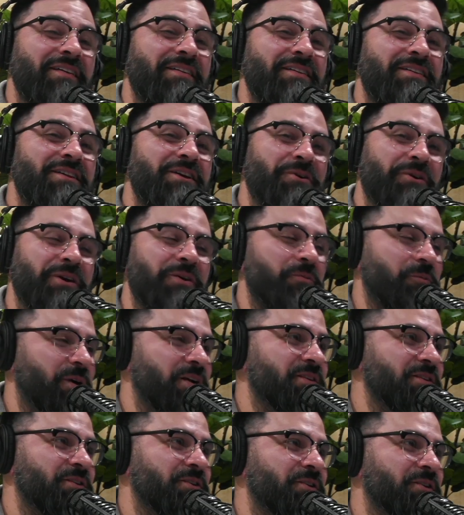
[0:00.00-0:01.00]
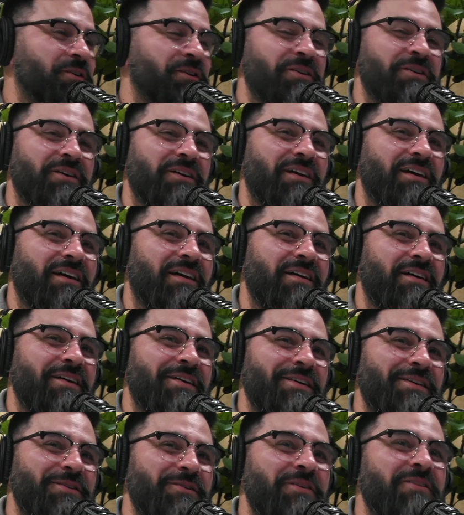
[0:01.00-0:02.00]
During winter,
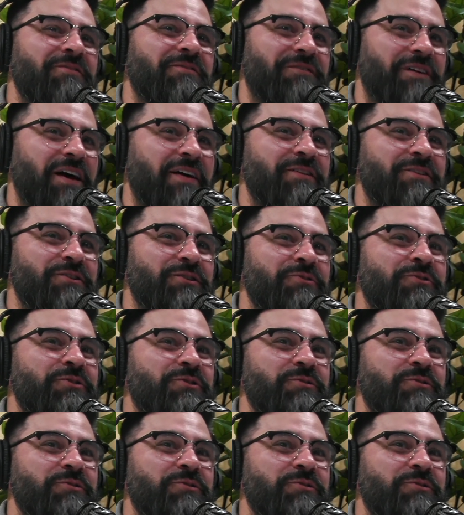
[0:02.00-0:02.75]
you can find Juju